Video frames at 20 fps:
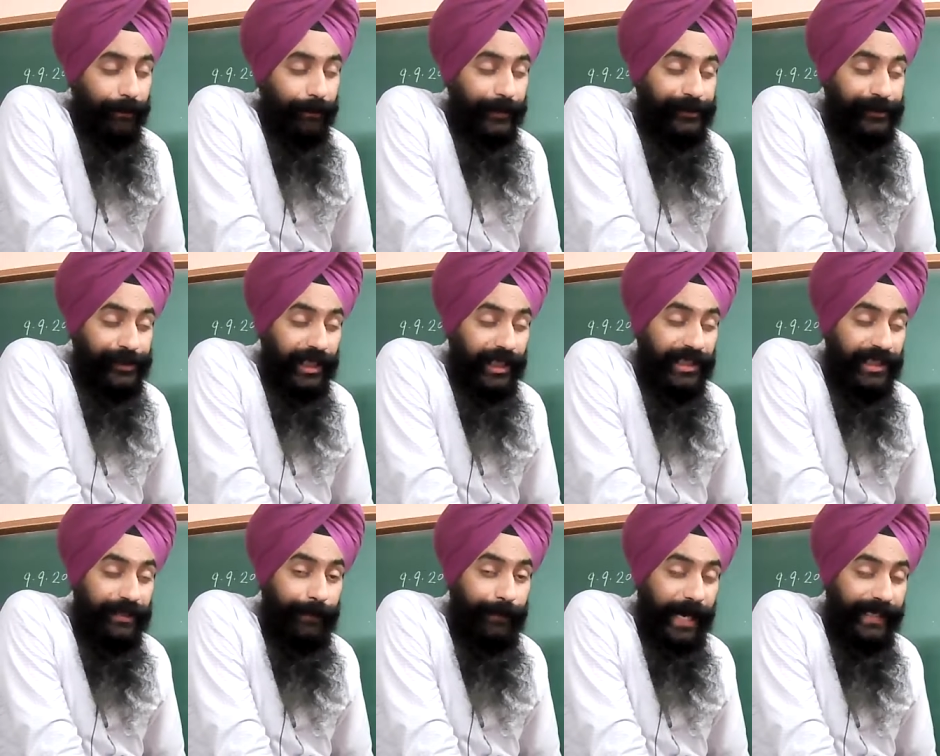
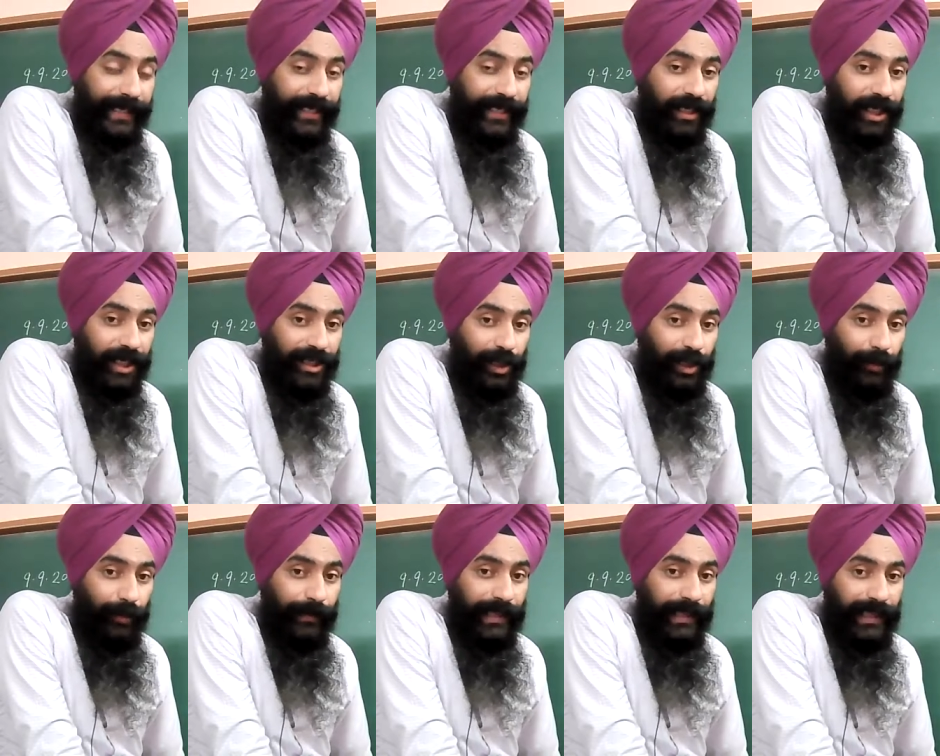purchased by the
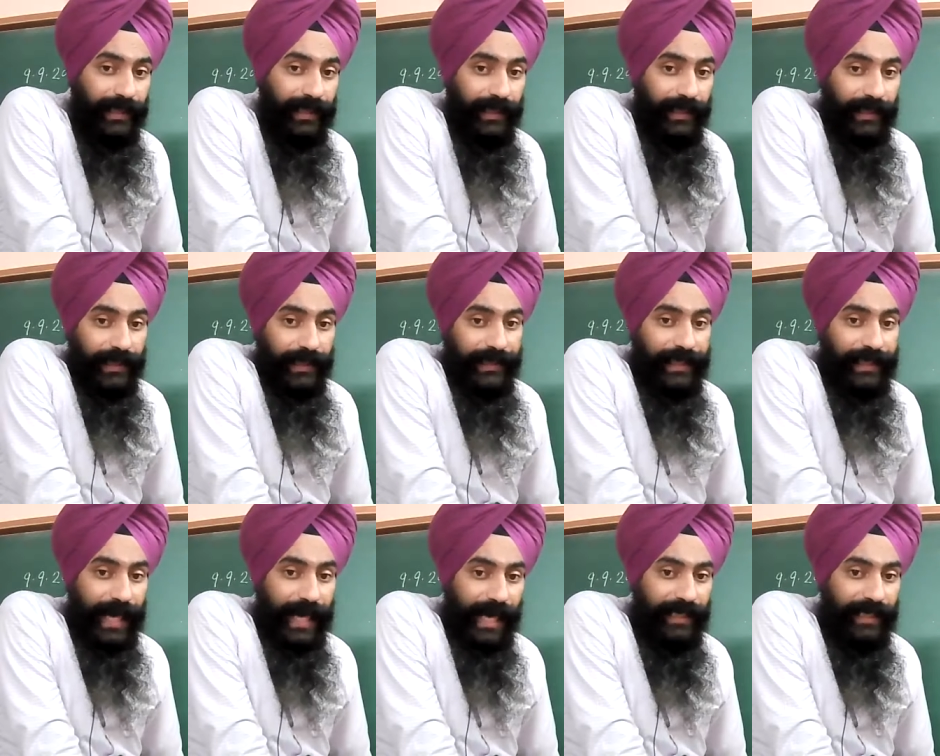consumer,
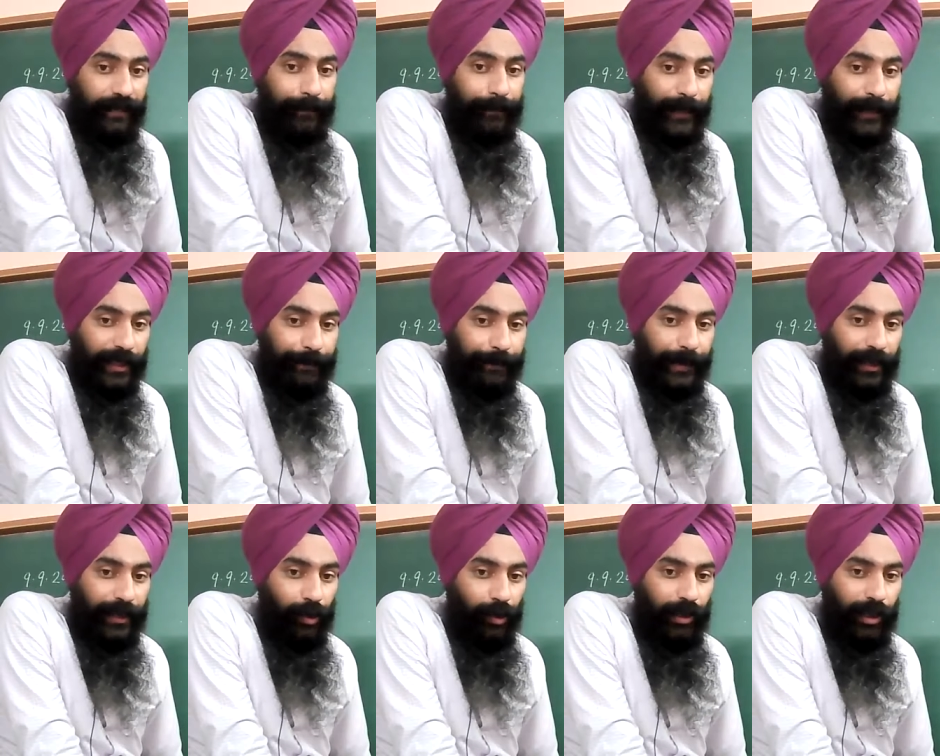that
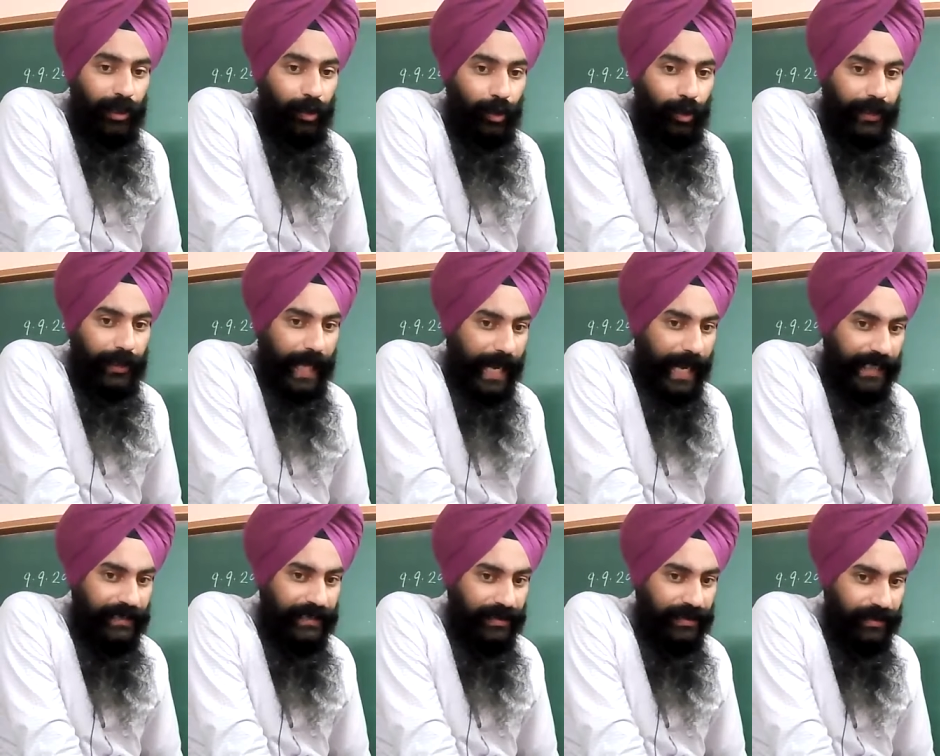particular good
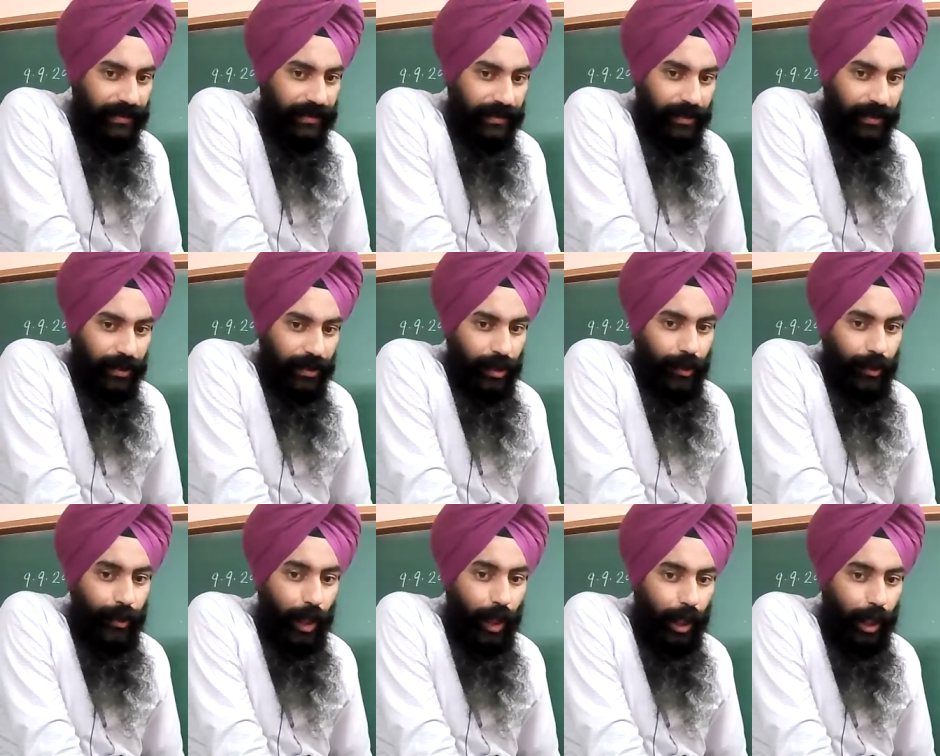has
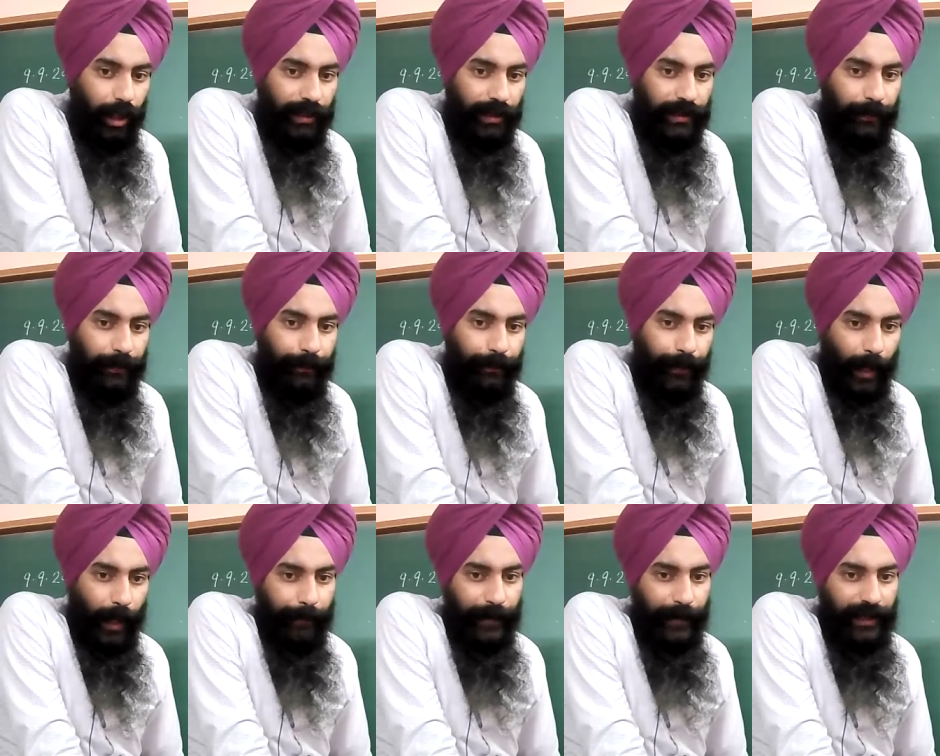not
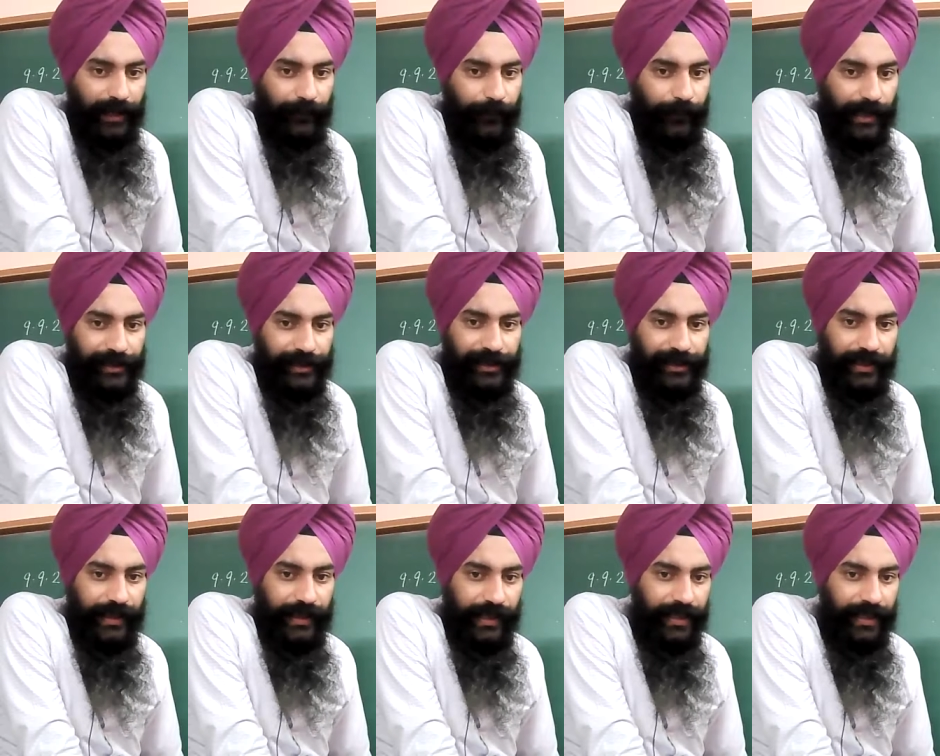properly
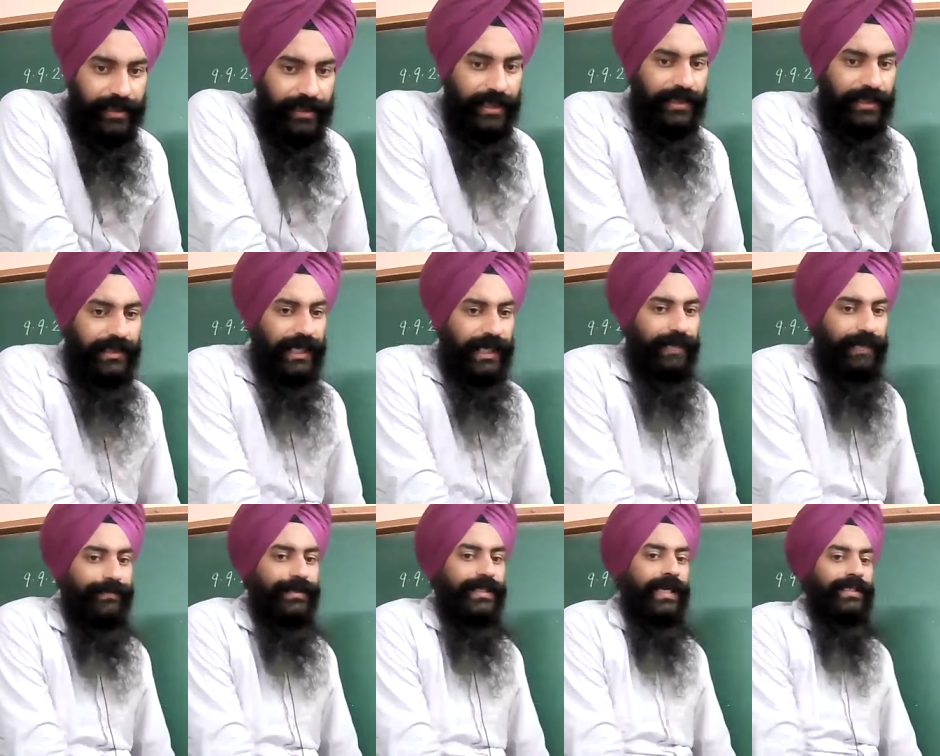functioned. Under such
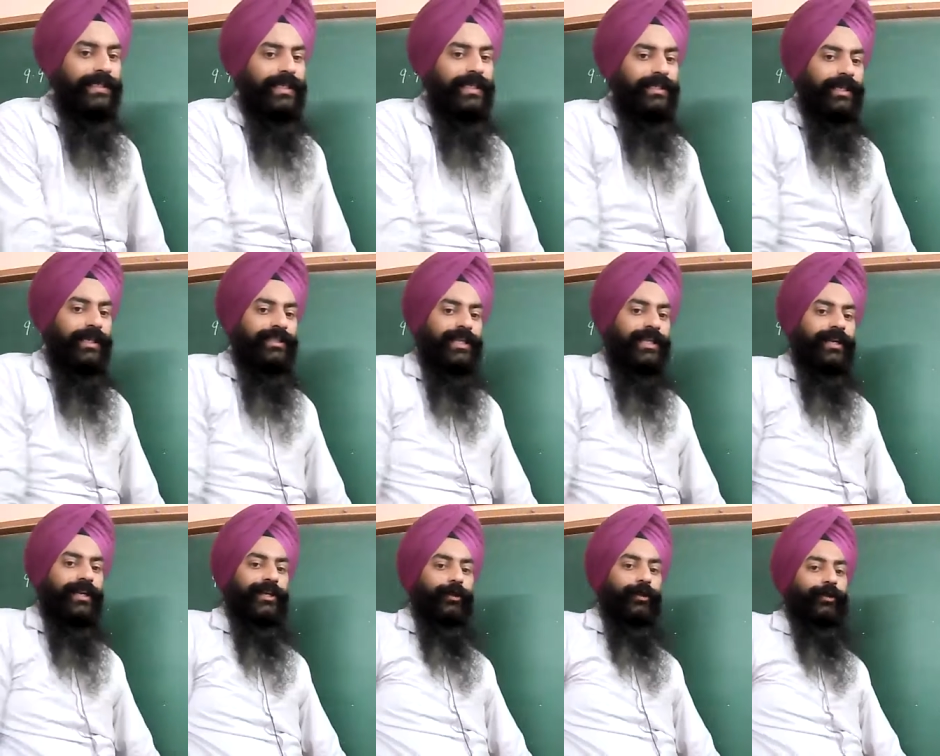circumstances, it's
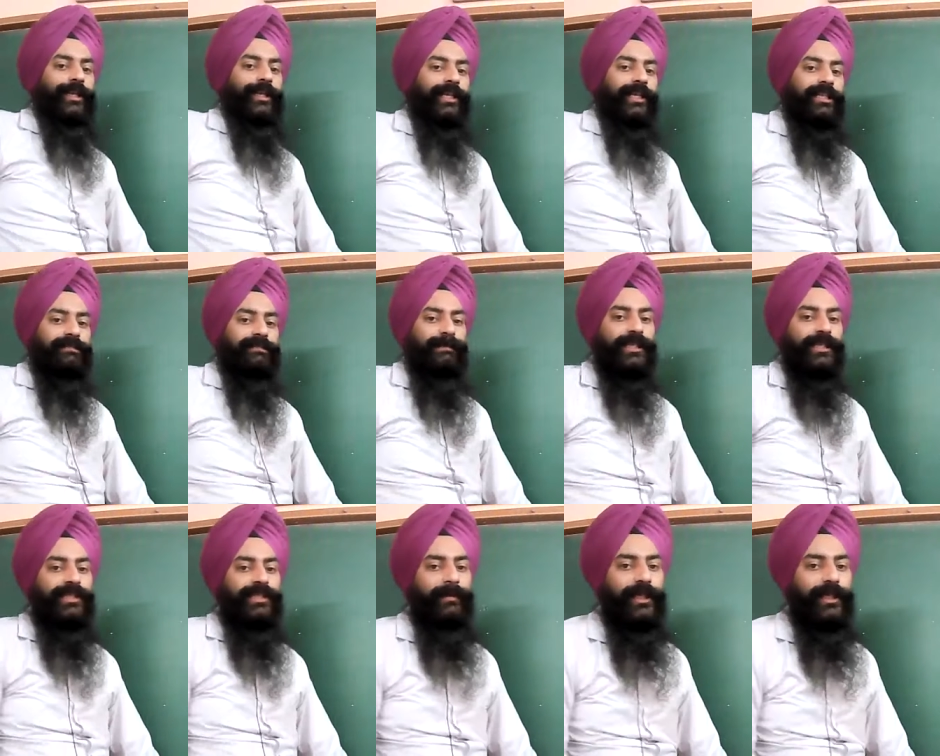a duty,
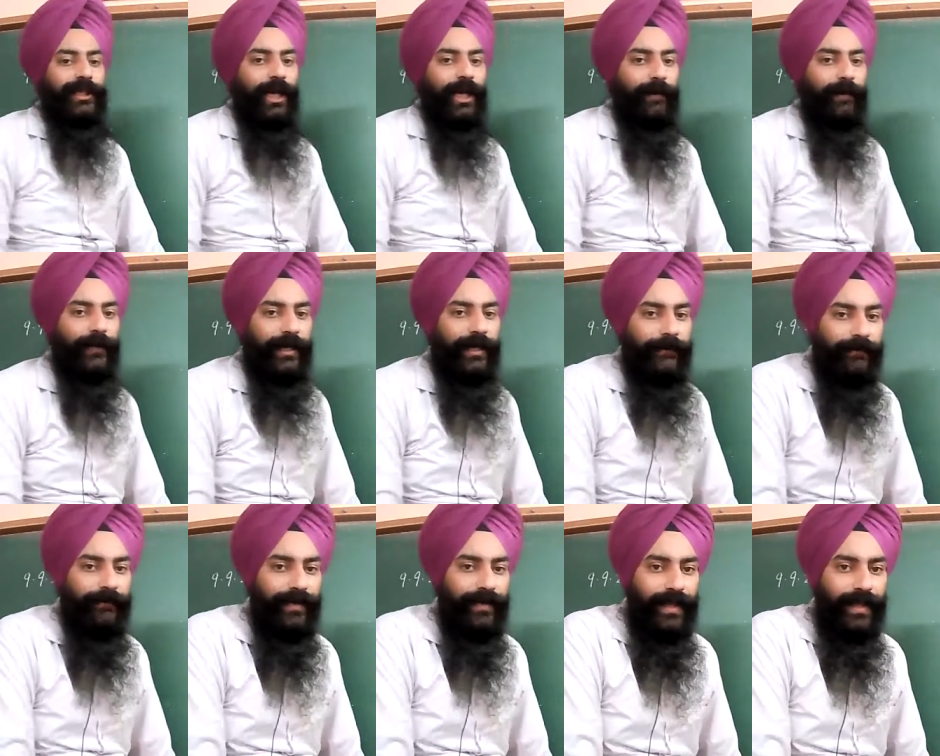responsibility of a